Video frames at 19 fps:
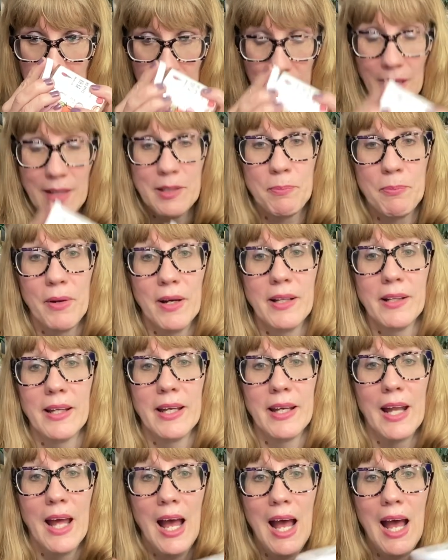and the
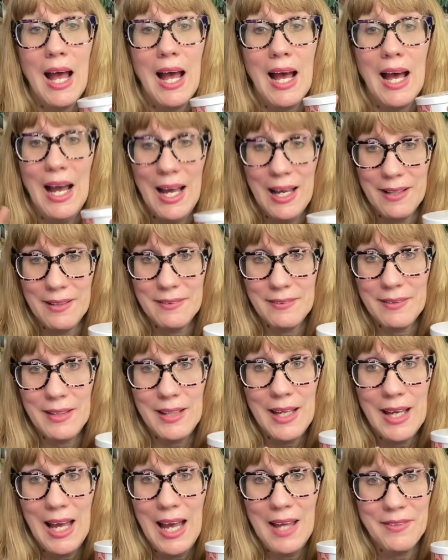praline.
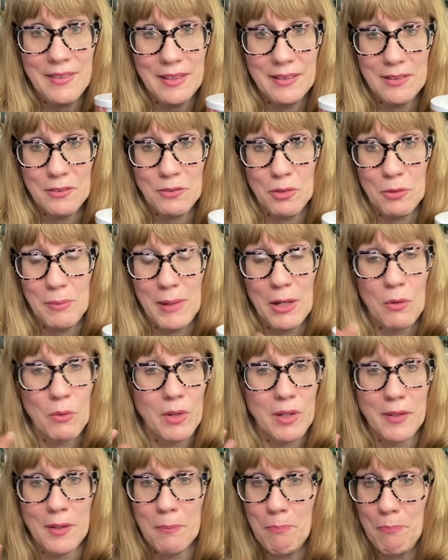Honestly, I think this would make
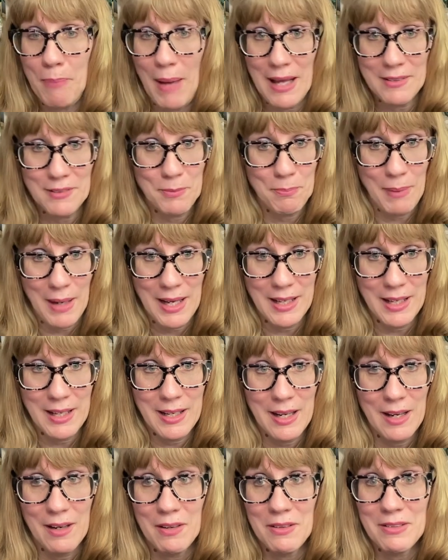one of the best body
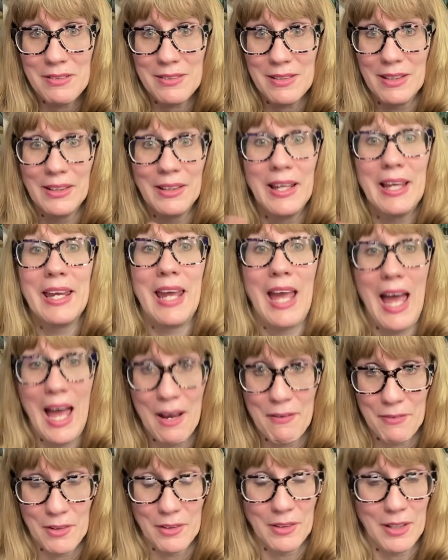cares like
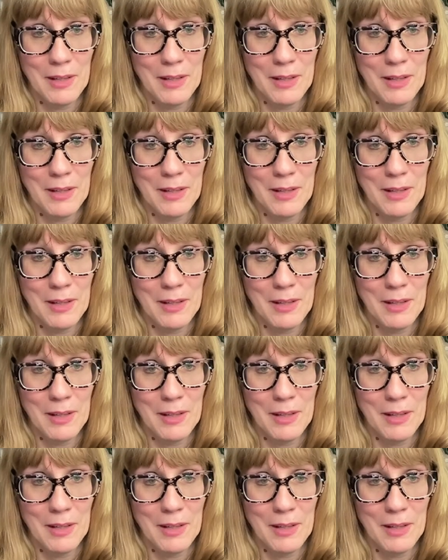ever.